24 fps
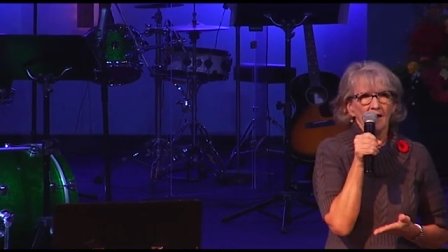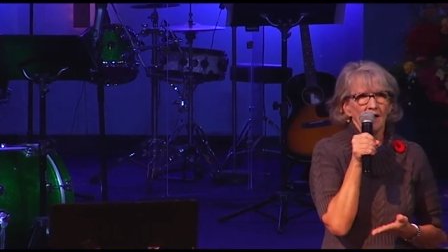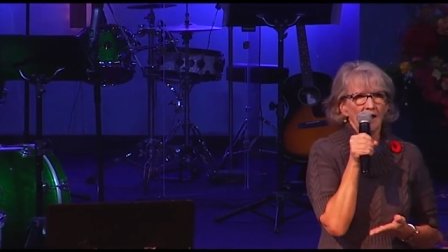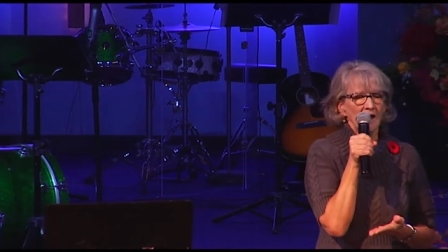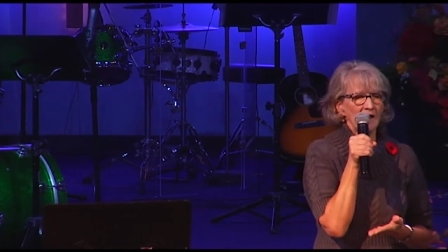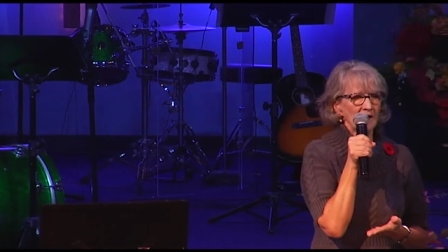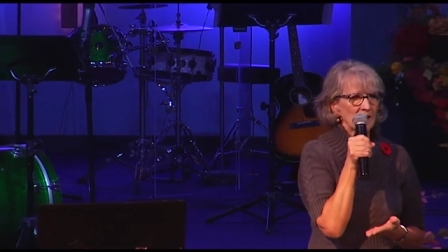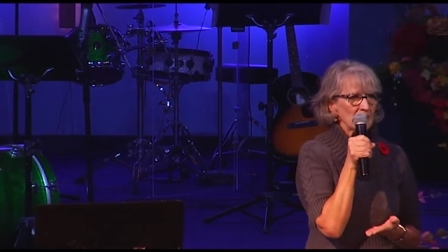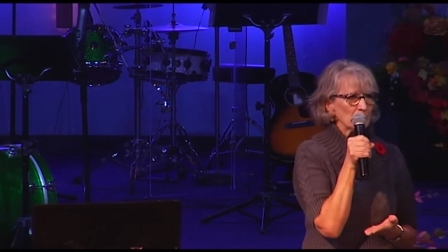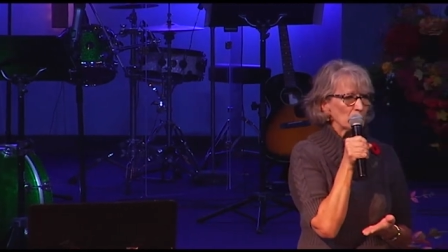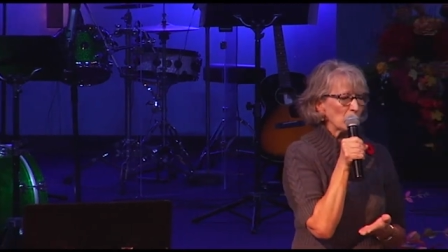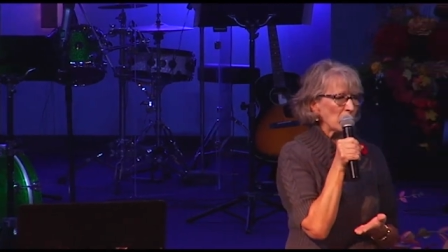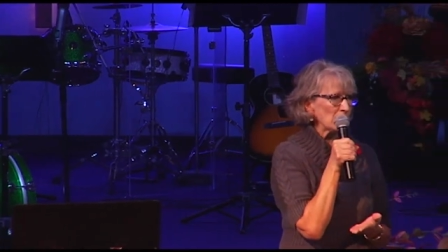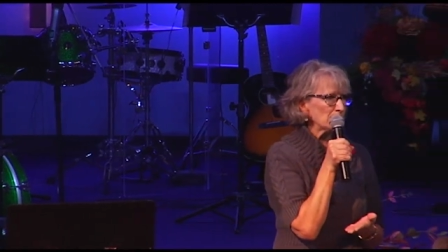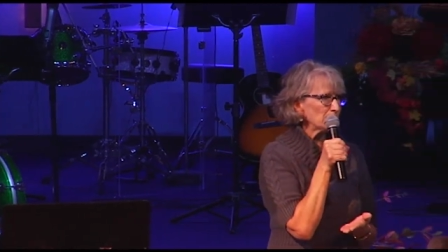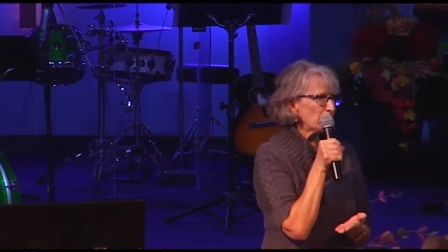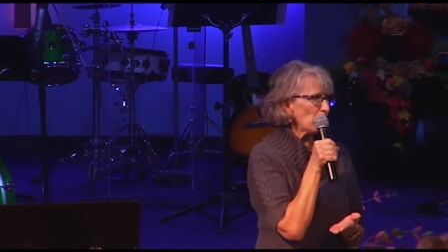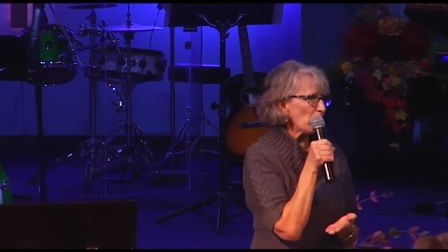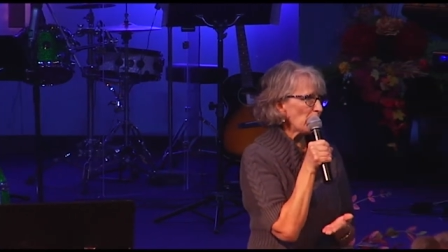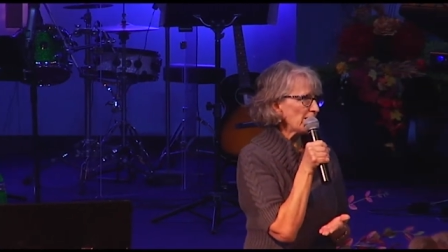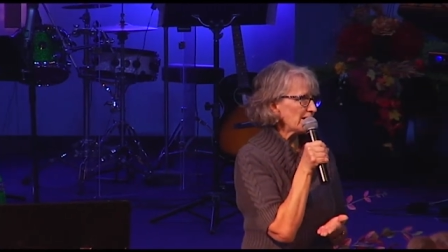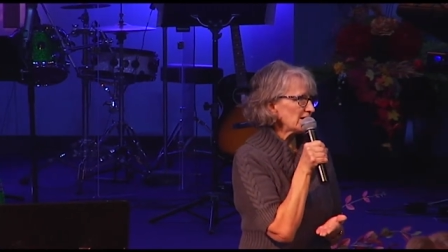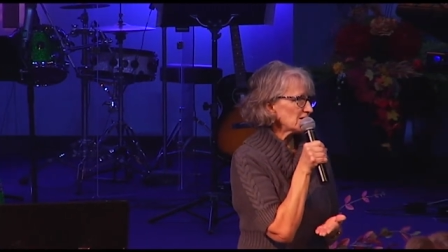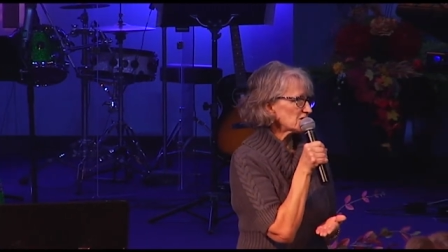And at one
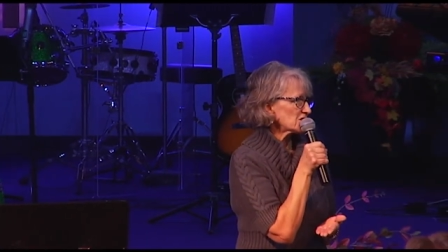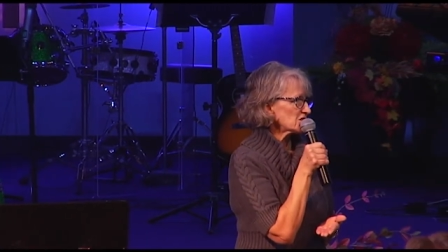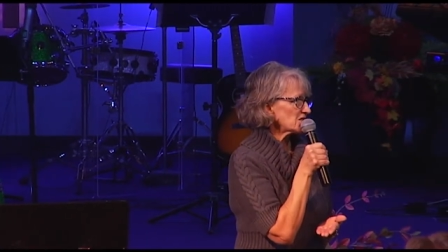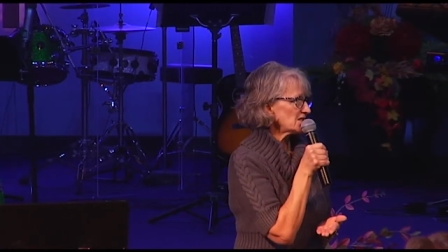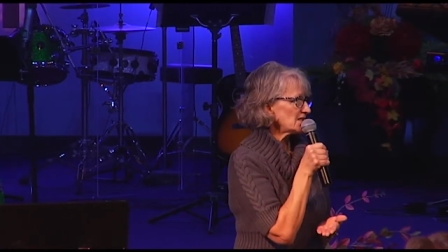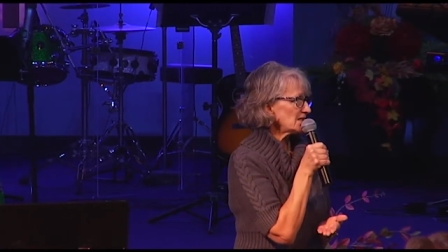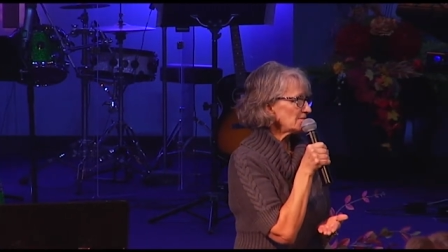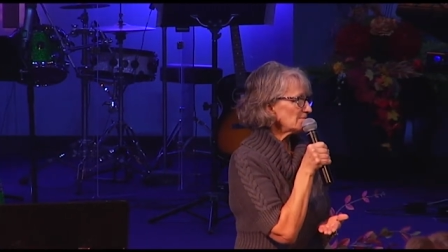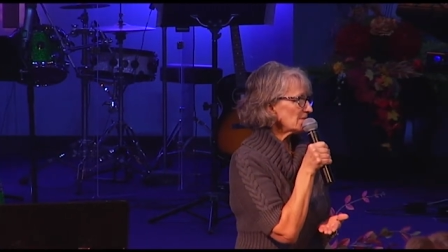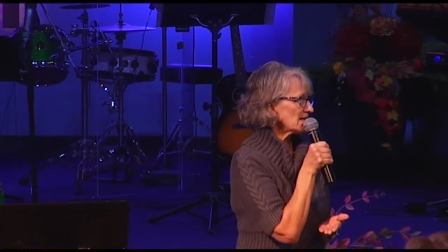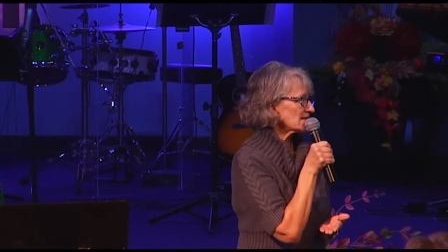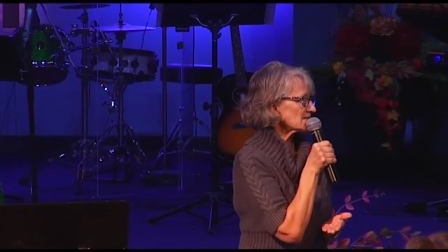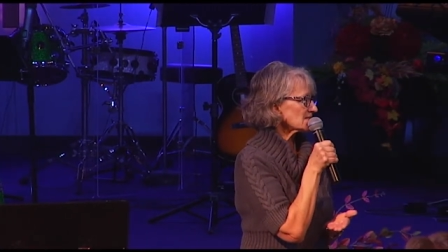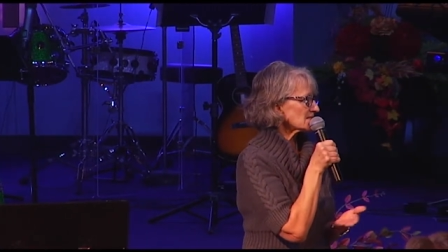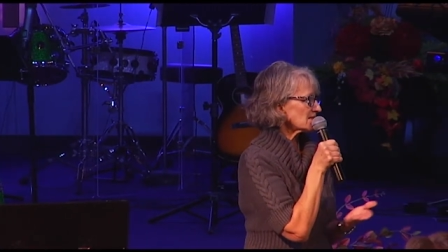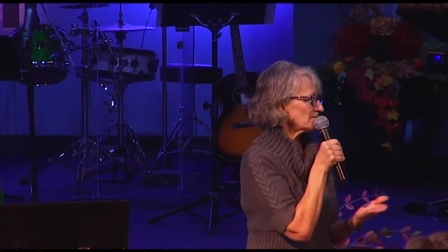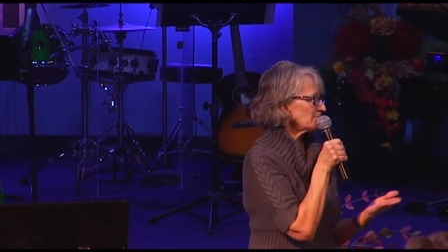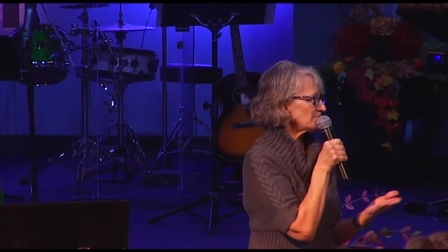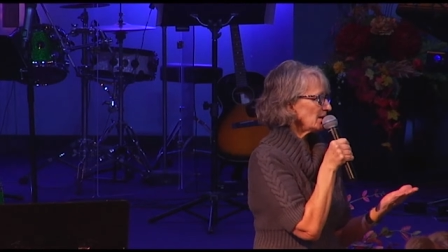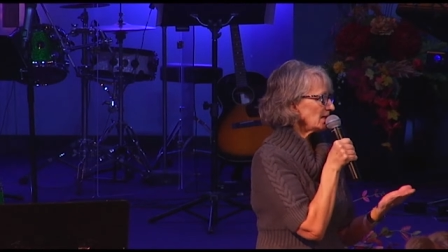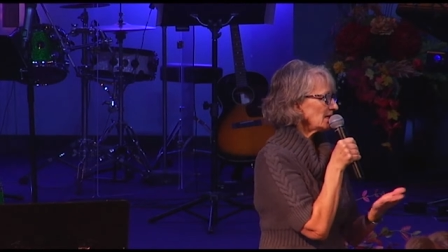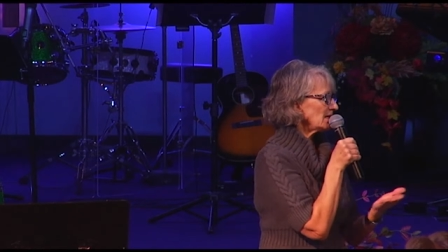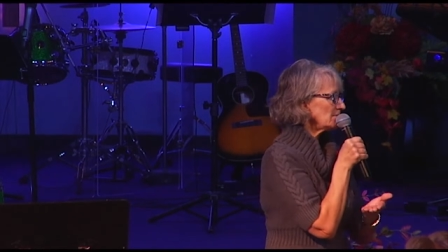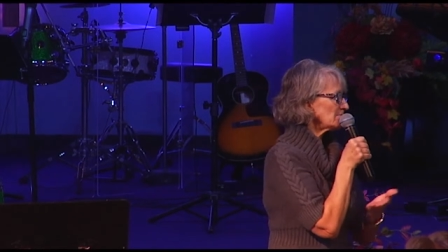point, she must
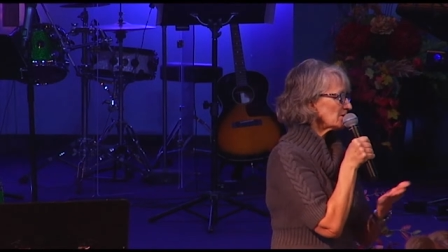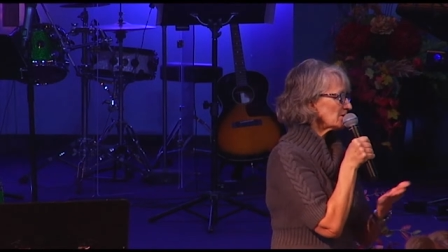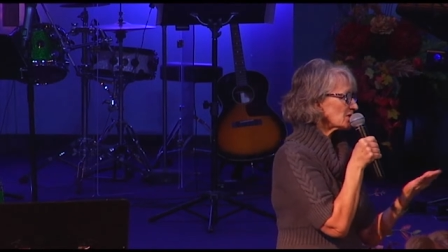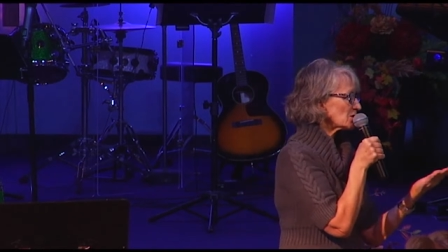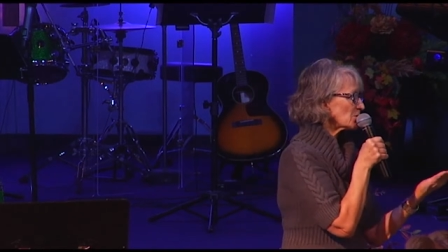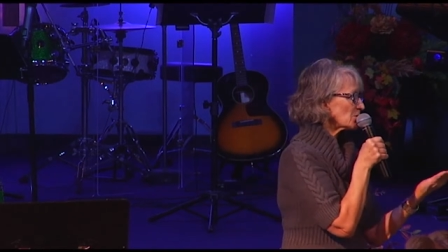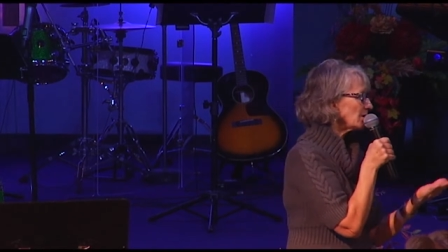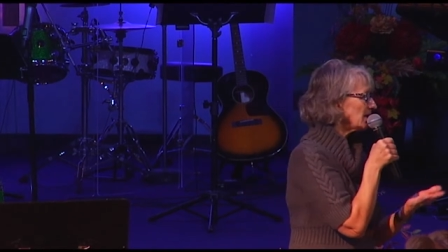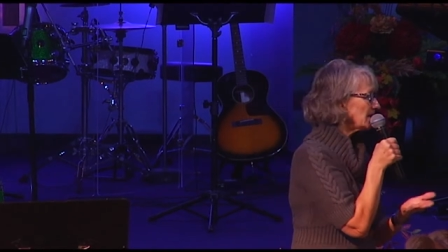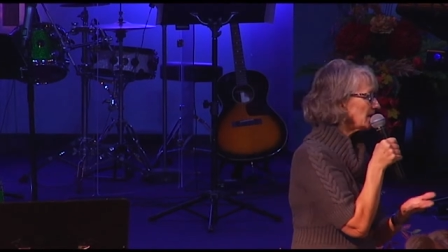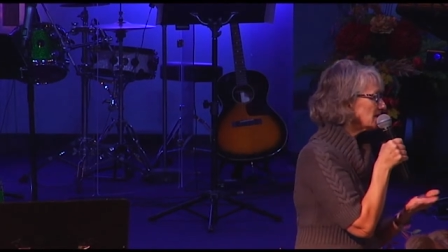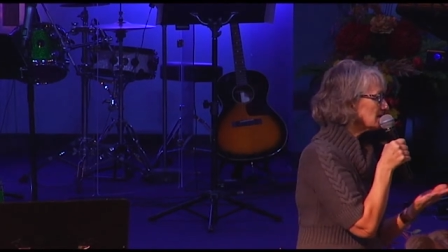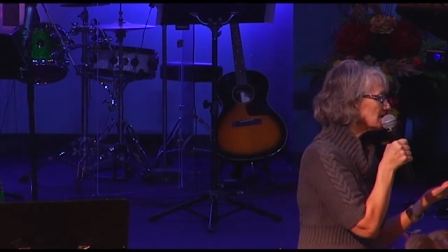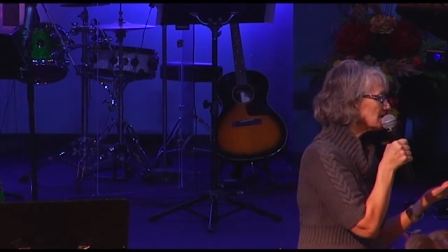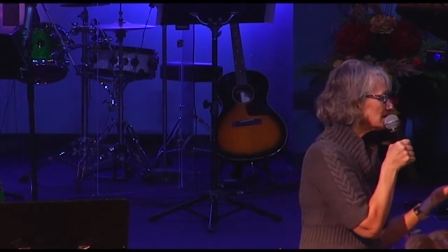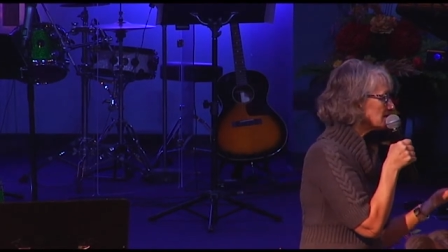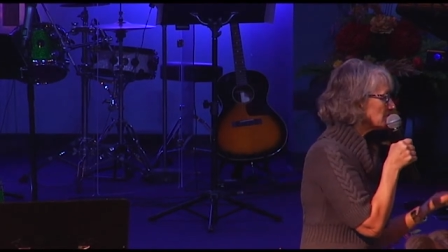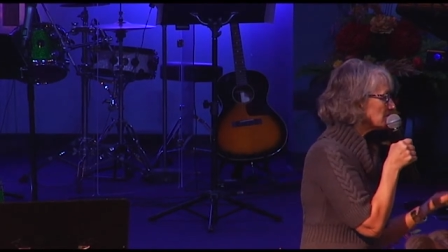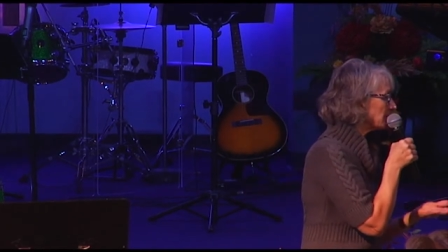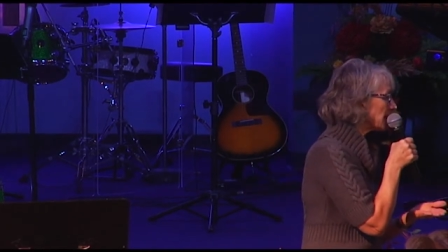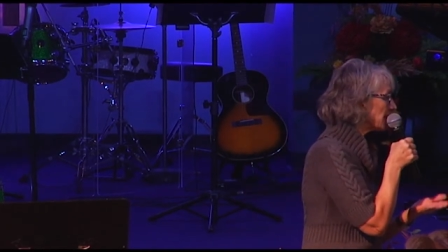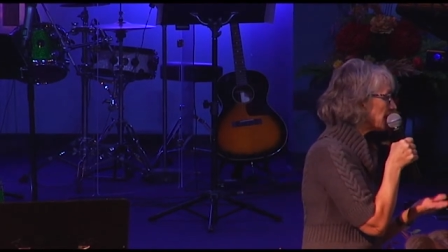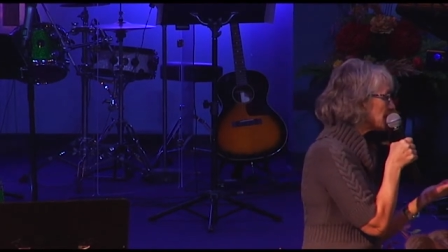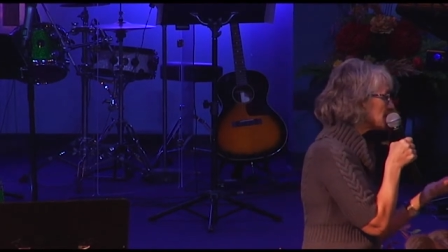have been in between
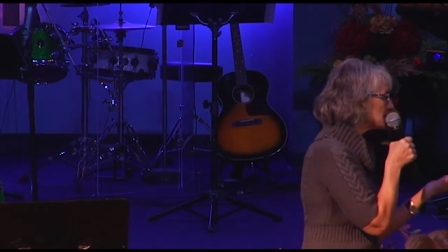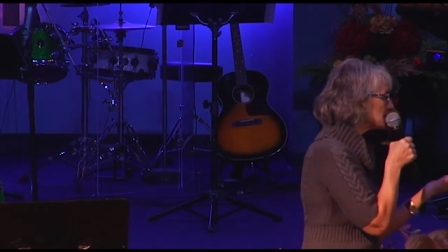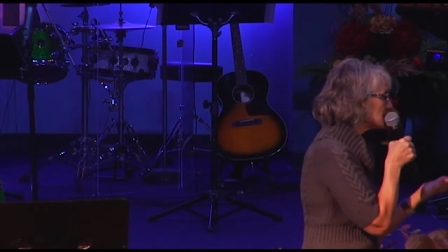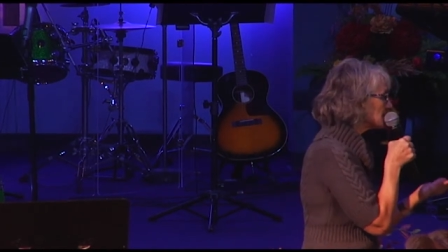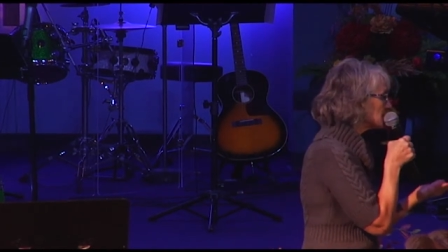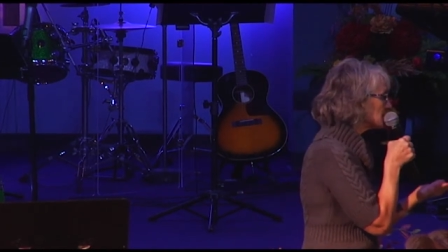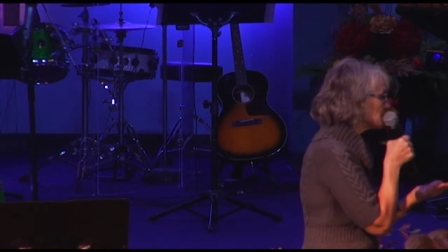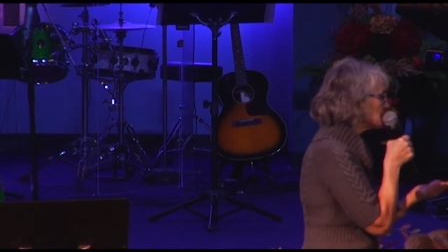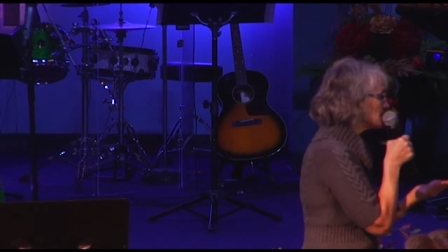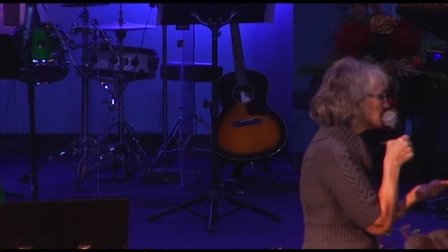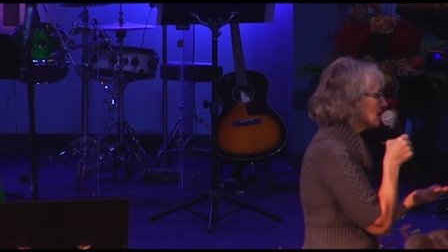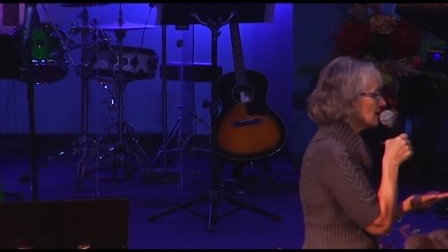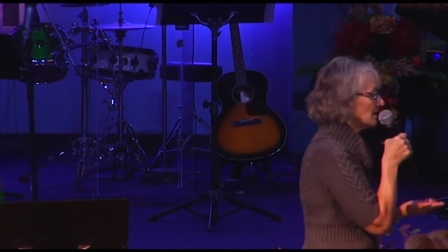places,